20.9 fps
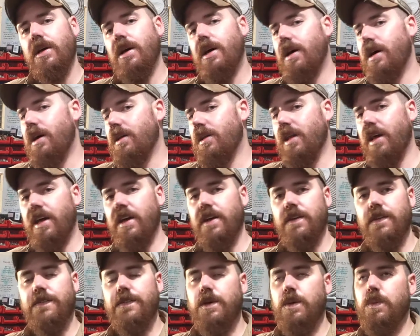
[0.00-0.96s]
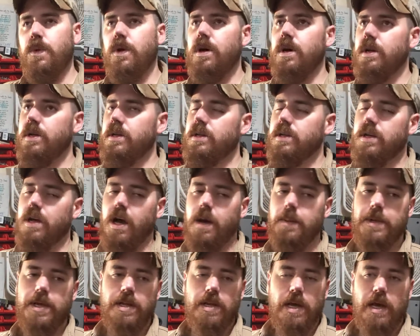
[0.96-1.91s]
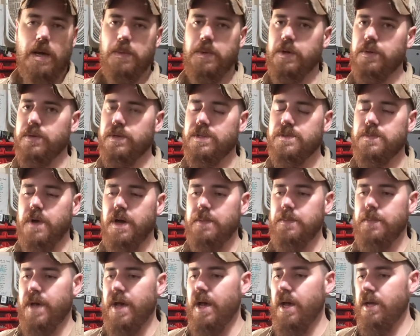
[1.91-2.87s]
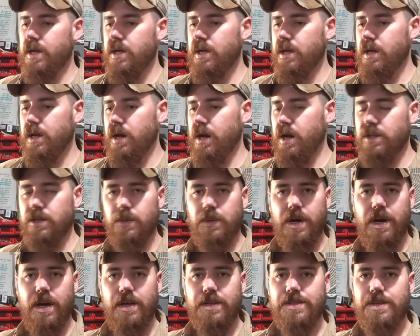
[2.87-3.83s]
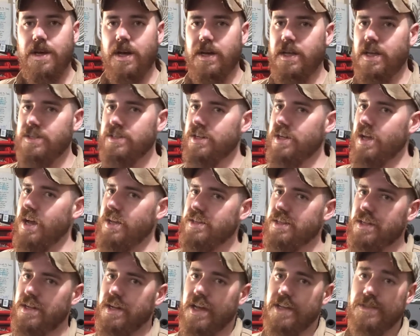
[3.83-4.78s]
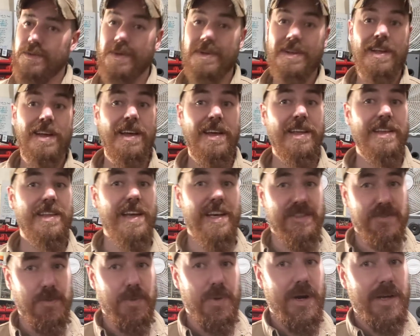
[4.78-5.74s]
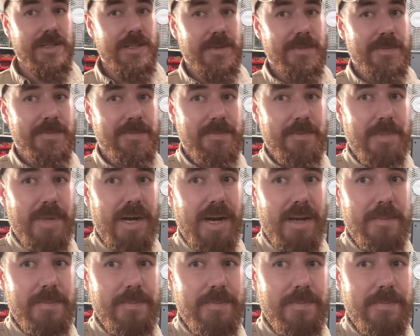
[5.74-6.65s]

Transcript: Like it if you want, comment, I will respond back. Otherwise, I'll catch you guys in the next one. Thanks for watching. Bye.